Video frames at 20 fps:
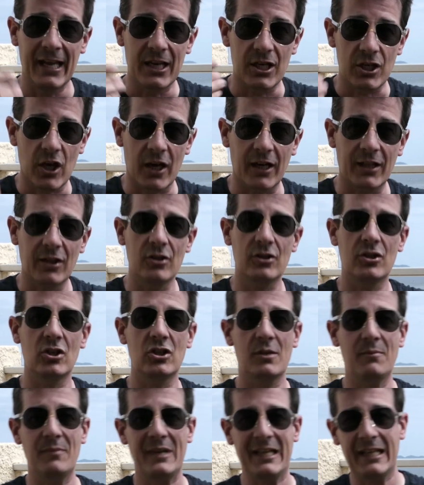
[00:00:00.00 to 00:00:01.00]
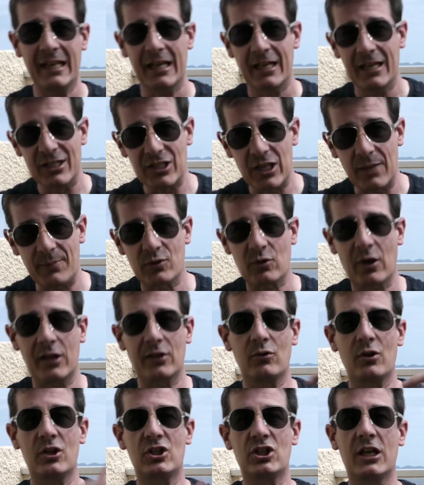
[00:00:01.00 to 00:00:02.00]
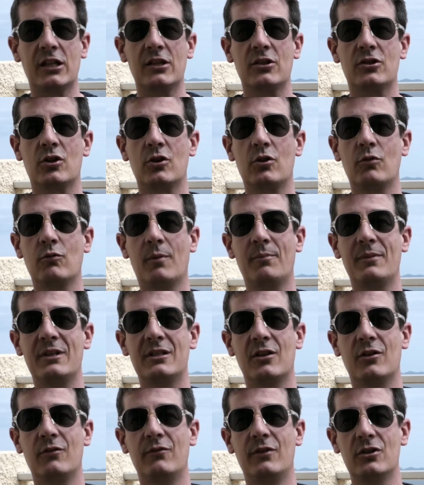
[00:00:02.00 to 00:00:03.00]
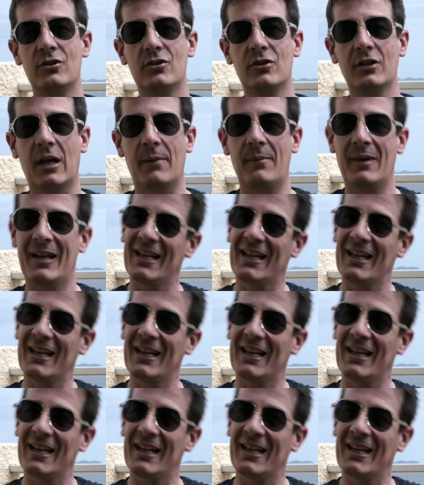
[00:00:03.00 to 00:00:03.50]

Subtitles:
share it on social media, subscribe to the channel so you won't miss any videos to come,